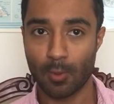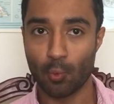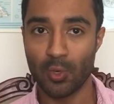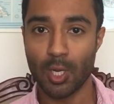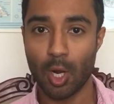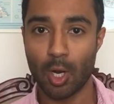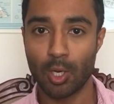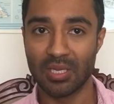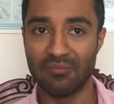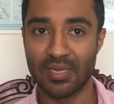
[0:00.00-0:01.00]
We are
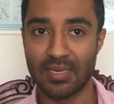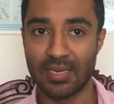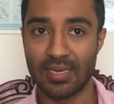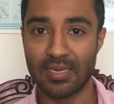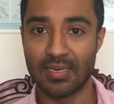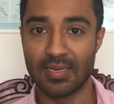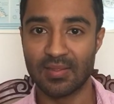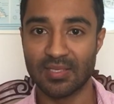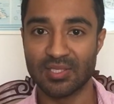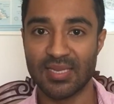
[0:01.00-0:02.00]
living in
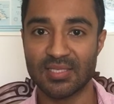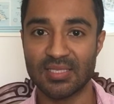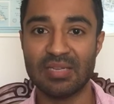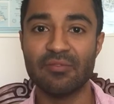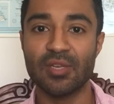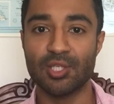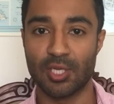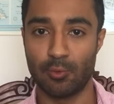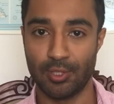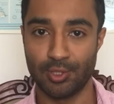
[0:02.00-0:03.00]
the sensitivity
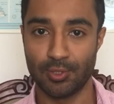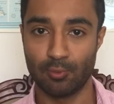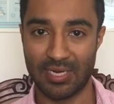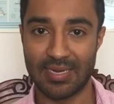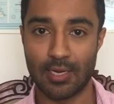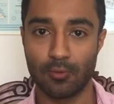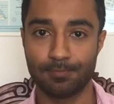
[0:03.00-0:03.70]
generation right now,